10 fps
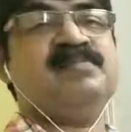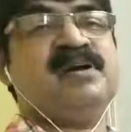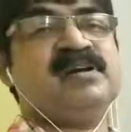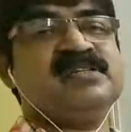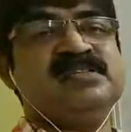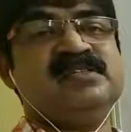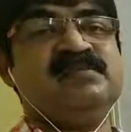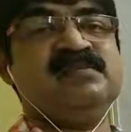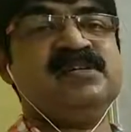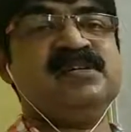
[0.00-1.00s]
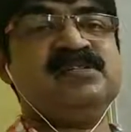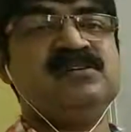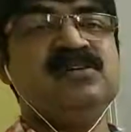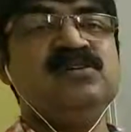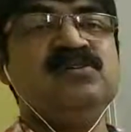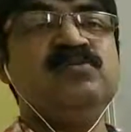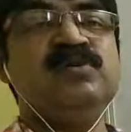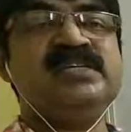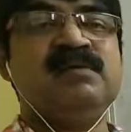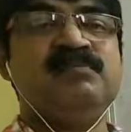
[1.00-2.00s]
products and services
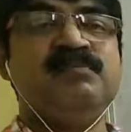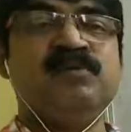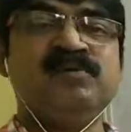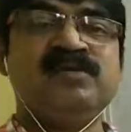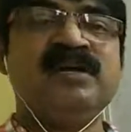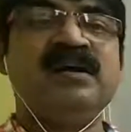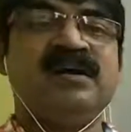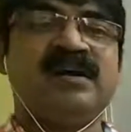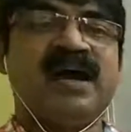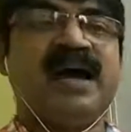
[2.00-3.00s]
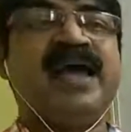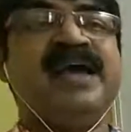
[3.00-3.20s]
which have both high